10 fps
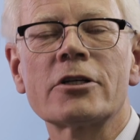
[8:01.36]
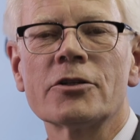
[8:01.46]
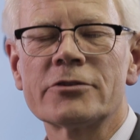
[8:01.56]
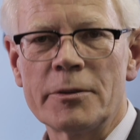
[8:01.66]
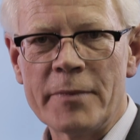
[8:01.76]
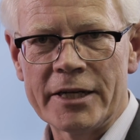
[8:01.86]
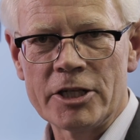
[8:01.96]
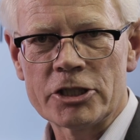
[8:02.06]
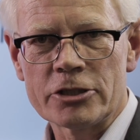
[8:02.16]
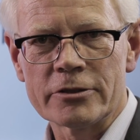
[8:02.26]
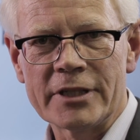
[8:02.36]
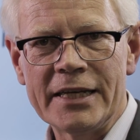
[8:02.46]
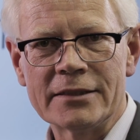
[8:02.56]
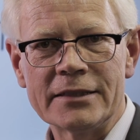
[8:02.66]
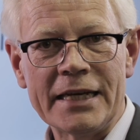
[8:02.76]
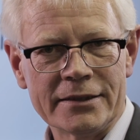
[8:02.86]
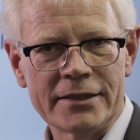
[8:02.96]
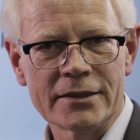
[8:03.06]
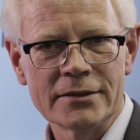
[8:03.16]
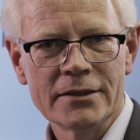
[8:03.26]
country manager in
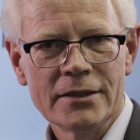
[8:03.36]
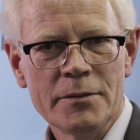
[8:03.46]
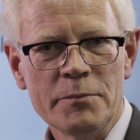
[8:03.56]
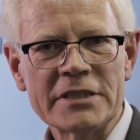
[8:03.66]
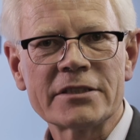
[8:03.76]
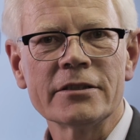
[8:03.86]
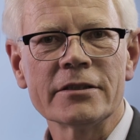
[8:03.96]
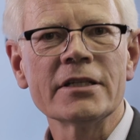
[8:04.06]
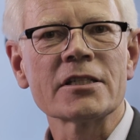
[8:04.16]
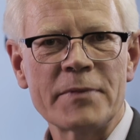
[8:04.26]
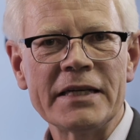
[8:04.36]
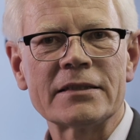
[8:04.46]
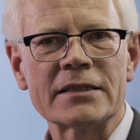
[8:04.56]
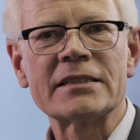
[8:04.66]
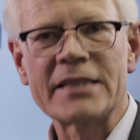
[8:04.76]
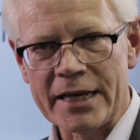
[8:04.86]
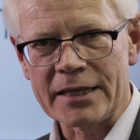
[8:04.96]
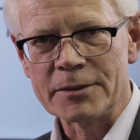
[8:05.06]
India, Mr. Yasmeet Singh.